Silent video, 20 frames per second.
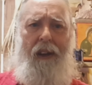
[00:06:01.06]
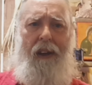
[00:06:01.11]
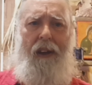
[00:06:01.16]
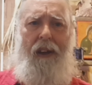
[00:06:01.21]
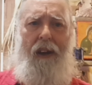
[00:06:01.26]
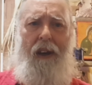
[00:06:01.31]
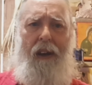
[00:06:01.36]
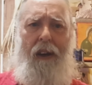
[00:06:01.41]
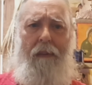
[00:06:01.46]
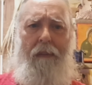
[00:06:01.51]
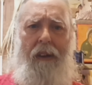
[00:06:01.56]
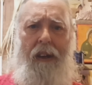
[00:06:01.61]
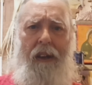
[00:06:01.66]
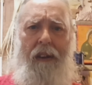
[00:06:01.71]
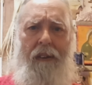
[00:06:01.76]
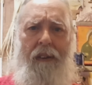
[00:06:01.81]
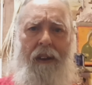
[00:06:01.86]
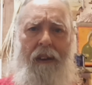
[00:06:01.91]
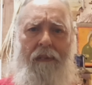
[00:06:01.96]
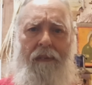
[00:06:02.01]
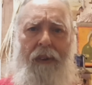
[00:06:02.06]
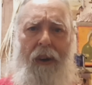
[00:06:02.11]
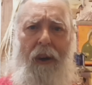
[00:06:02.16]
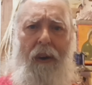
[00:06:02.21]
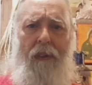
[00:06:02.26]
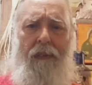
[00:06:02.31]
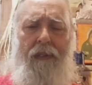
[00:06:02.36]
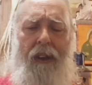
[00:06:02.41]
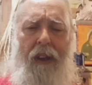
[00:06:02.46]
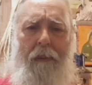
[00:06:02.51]
uh,
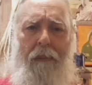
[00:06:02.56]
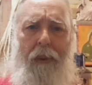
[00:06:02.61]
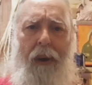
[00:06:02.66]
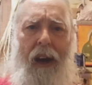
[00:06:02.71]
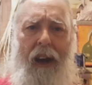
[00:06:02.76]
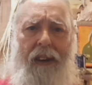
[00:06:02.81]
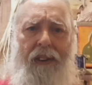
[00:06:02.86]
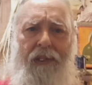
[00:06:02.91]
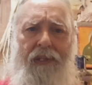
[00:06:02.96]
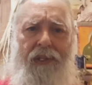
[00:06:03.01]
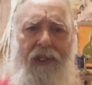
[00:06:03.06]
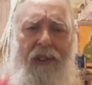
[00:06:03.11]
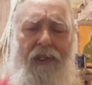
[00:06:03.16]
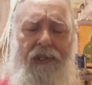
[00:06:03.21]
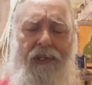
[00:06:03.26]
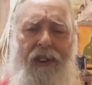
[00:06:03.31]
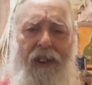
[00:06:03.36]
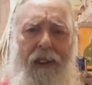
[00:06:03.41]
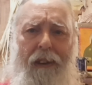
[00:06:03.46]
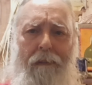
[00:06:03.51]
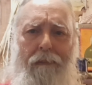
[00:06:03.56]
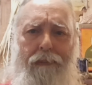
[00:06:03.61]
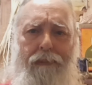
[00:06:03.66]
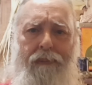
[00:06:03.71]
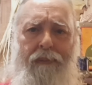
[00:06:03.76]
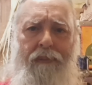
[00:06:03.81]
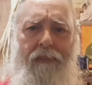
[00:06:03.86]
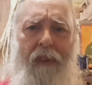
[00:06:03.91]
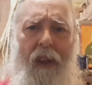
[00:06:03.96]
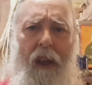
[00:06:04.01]
involved in practices
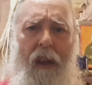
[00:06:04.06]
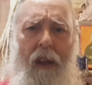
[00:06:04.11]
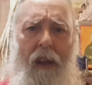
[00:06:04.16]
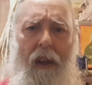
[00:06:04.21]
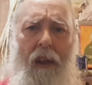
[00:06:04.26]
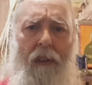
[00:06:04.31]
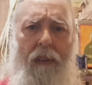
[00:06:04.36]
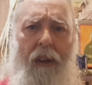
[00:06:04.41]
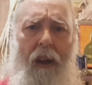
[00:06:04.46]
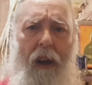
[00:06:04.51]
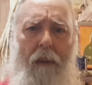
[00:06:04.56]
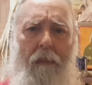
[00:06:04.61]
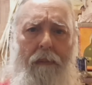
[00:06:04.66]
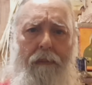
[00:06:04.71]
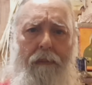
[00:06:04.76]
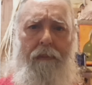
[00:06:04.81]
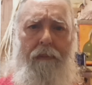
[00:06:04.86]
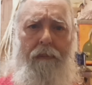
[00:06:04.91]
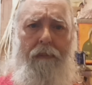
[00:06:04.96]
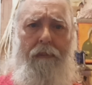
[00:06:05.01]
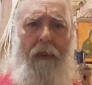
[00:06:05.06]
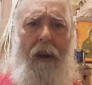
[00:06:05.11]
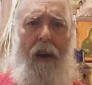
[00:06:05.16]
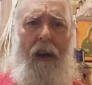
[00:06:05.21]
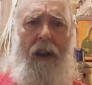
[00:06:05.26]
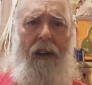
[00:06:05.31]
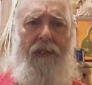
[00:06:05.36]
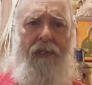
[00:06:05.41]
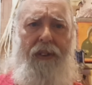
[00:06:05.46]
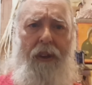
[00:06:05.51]
that uh,
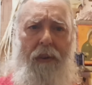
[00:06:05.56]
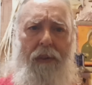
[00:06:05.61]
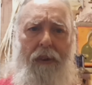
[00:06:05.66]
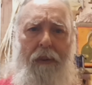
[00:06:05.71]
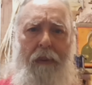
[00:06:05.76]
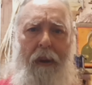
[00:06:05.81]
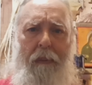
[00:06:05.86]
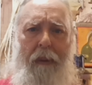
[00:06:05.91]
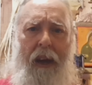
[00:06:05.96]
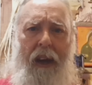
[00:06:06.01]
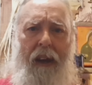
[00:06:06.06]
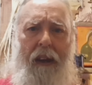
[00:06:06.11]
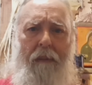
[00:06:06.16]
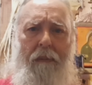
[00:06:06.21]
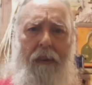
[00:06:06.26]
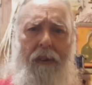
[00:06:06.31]
is known to be pagan.